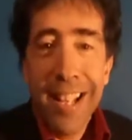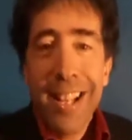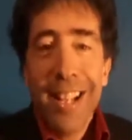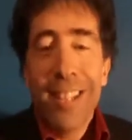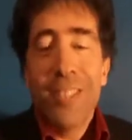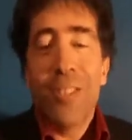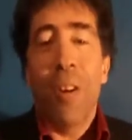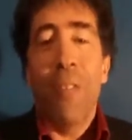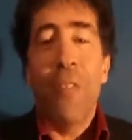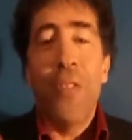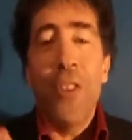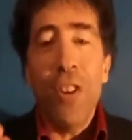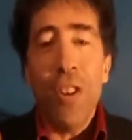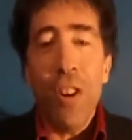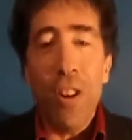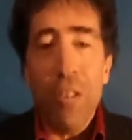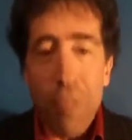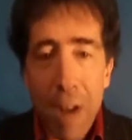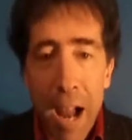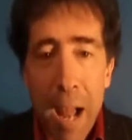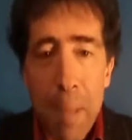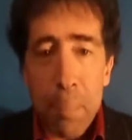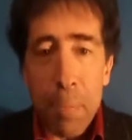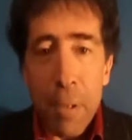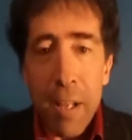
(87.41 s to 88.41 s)
So if you're a
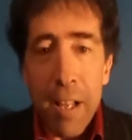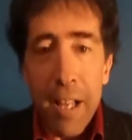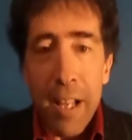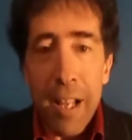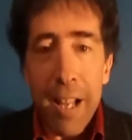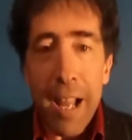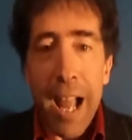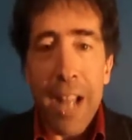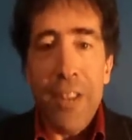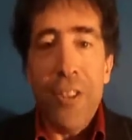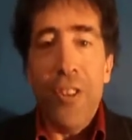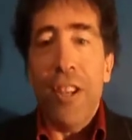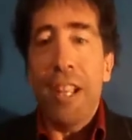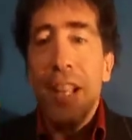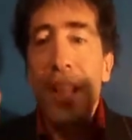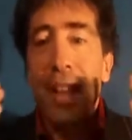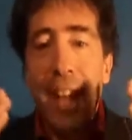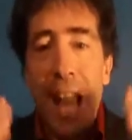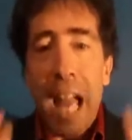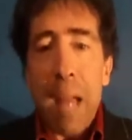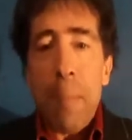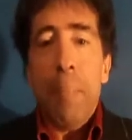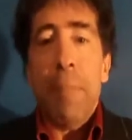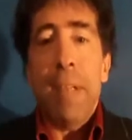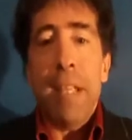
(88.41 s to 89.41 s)
rep and you can
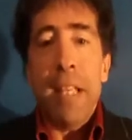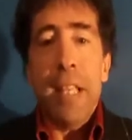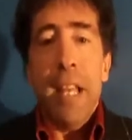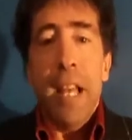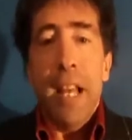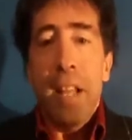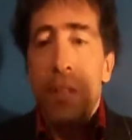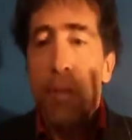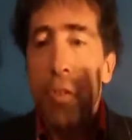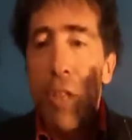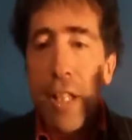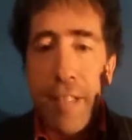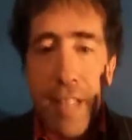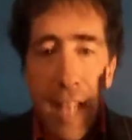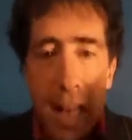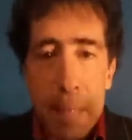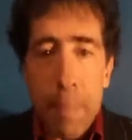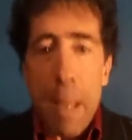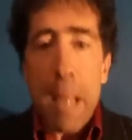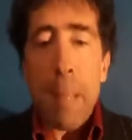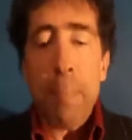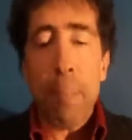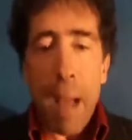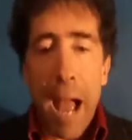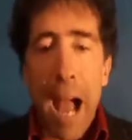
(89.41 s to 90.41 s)
get me these
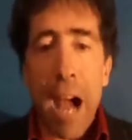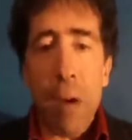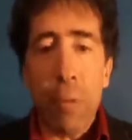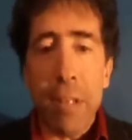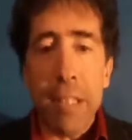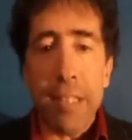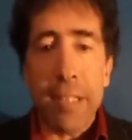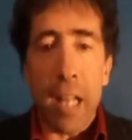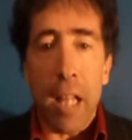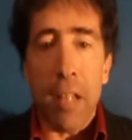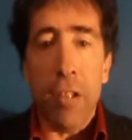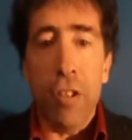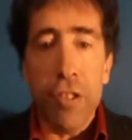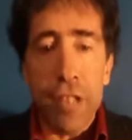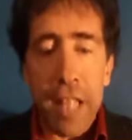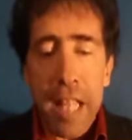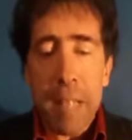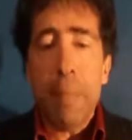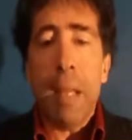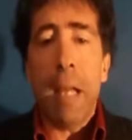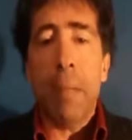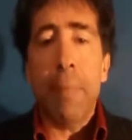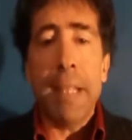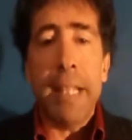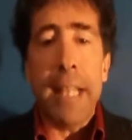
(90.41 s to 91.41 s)
eBay power sellers,
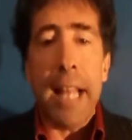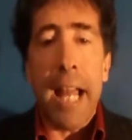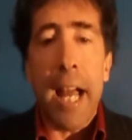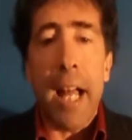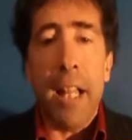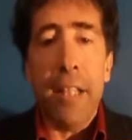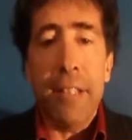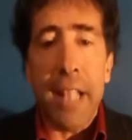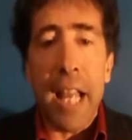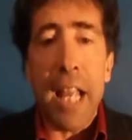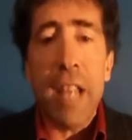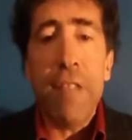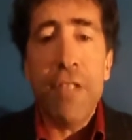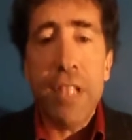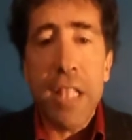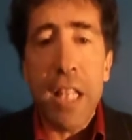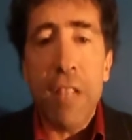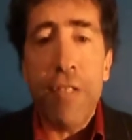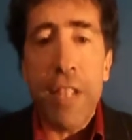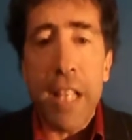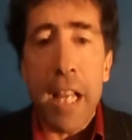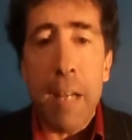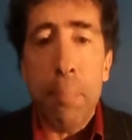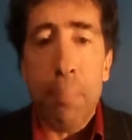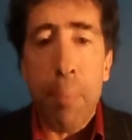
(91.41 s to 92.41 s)
email me now,
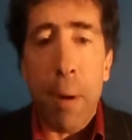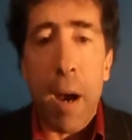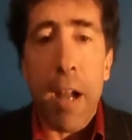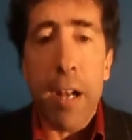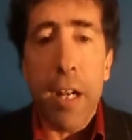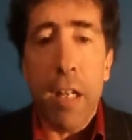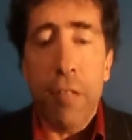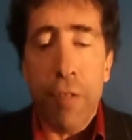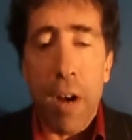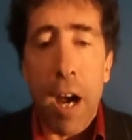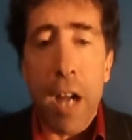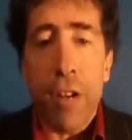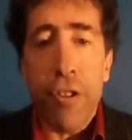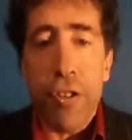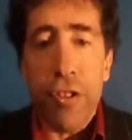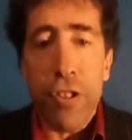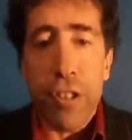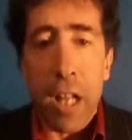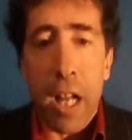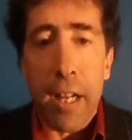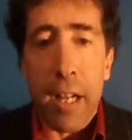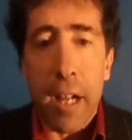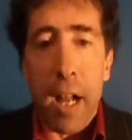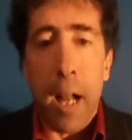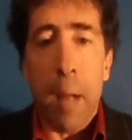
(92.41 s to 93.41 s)
davestvempire at
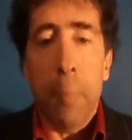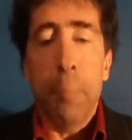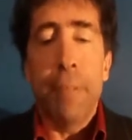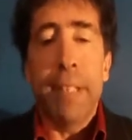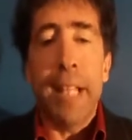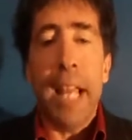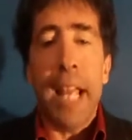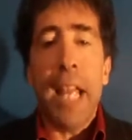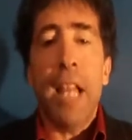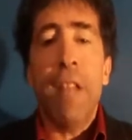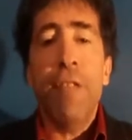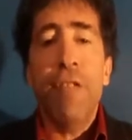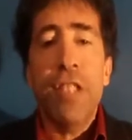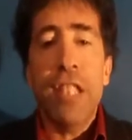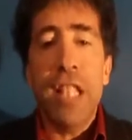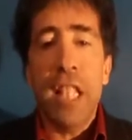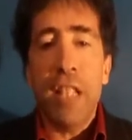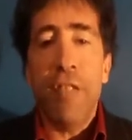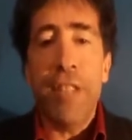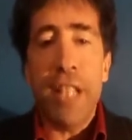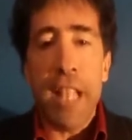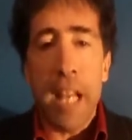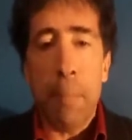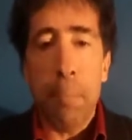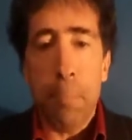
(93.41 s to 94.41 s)
rogers.com.
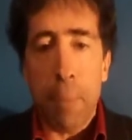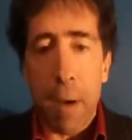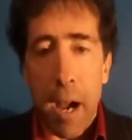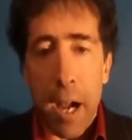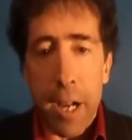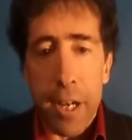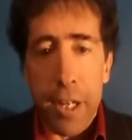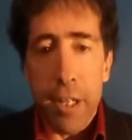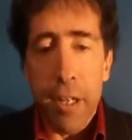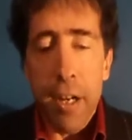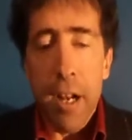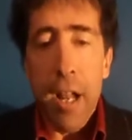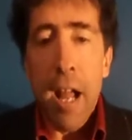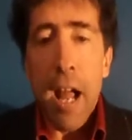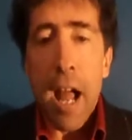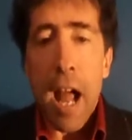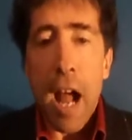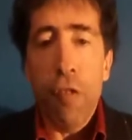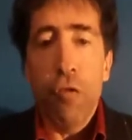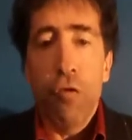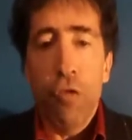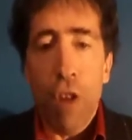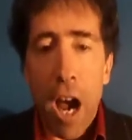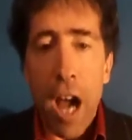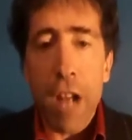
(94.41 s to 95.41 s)
Empire
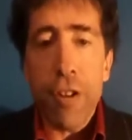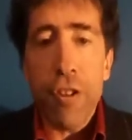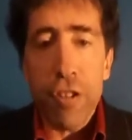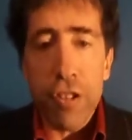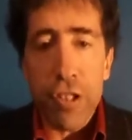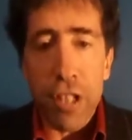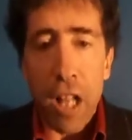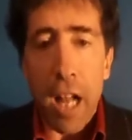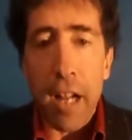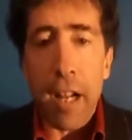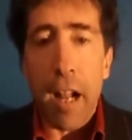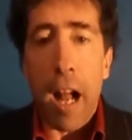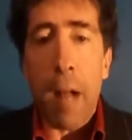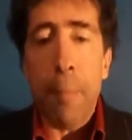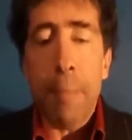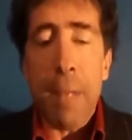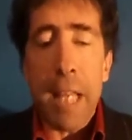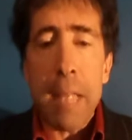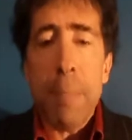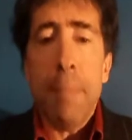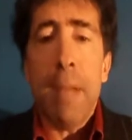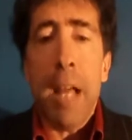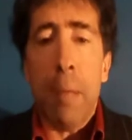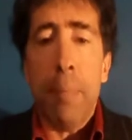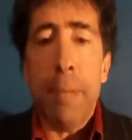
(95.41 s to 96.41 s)
at rogers.com.
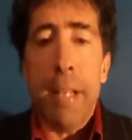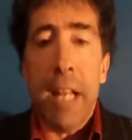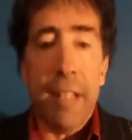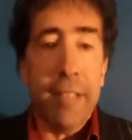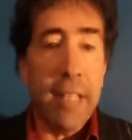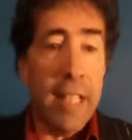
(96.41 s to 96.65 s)
Email me now.